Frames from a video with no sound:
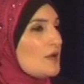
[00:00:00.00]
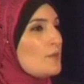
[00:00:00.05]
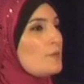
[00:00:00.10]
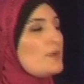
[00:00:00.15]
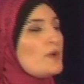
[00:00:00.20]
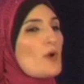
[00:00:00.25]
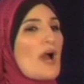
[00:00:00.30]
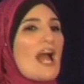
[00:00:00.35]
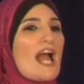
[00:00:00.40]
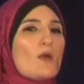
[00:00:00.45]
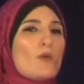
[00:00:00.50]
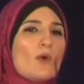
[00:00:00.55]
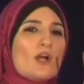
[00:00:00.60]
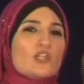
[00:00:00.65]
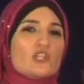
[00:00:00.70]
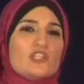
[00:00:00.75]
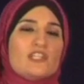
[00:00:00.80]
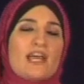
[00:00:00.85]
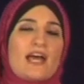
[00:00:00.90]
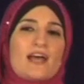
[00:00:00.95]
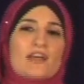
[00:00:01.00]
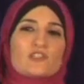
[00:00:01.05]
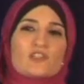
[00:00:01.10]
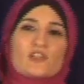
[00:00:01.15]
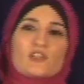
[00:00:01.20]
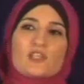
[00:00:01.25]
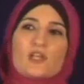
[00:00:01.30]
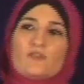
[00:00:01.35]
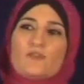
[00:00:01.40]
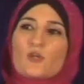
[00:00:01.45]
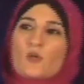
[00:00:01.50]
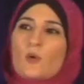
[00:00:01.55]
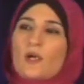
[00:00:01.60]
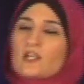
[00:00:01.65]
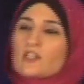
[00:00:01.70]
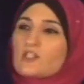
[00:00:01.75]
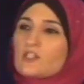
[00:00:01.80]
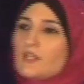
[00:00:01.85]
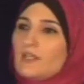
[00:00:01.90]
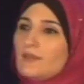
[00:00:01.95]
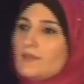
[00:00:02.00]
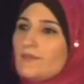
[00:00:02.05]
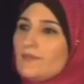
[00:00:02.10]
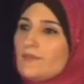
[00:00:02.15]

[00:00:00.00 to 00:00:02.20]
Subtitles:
But I want you to ask yourself a question.